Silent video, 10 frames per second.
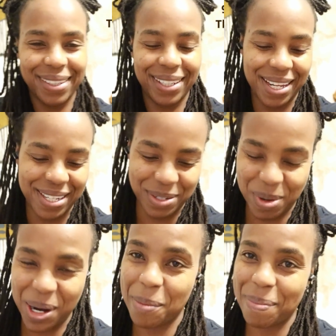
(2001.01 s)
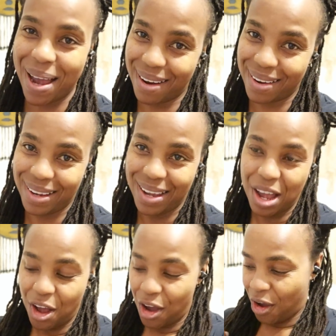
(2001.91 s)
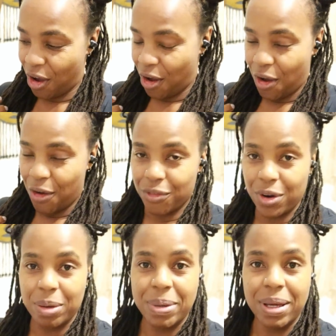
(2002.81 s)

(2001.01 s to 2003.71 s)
And we are back from